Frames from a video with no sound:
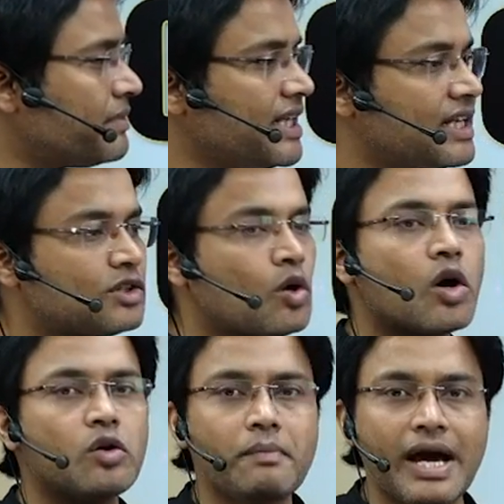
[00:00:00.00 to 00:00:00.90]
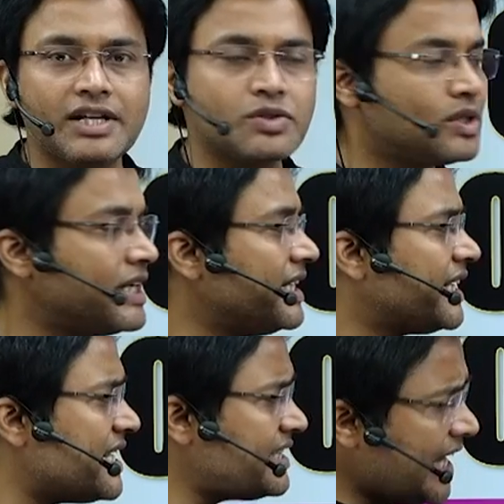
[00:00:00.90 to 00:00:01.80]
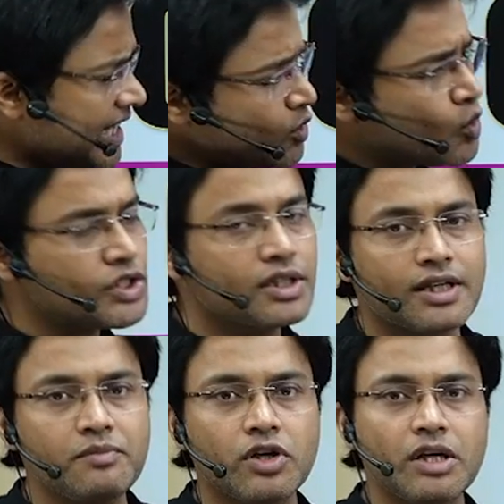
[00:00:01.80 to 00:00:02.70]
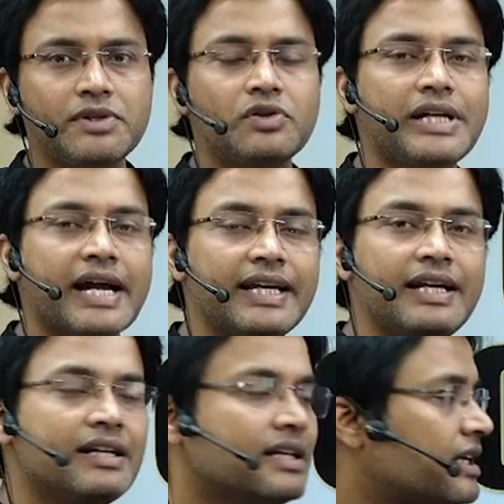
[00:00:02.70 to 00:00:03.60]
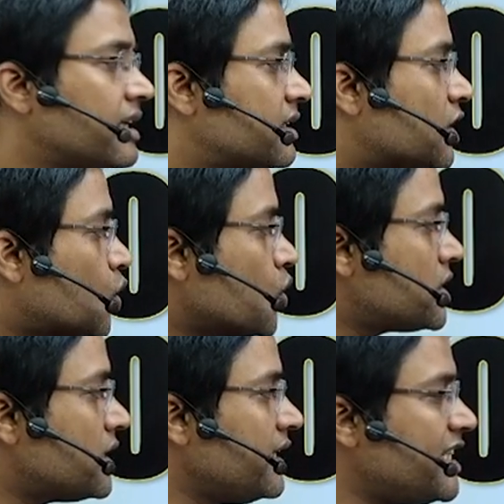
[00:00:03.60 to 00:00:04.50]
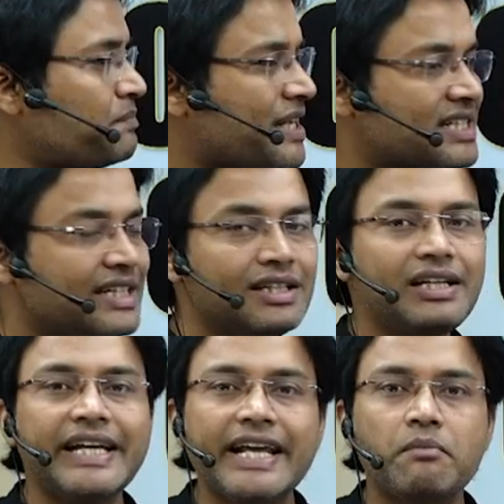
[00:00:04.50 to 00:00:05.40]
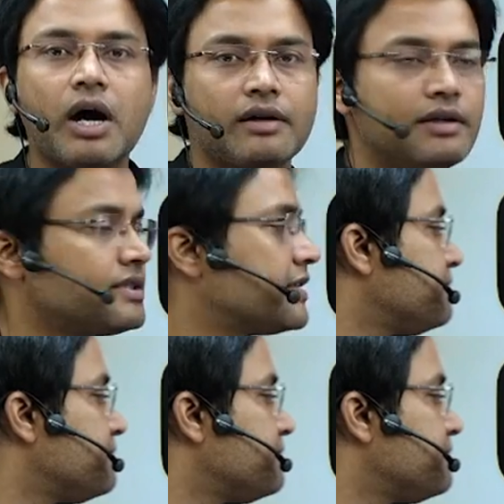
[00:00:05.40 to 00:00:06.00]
in a thorough manner so that in case any question come, you're able to tackle the question, especially the 10 markers.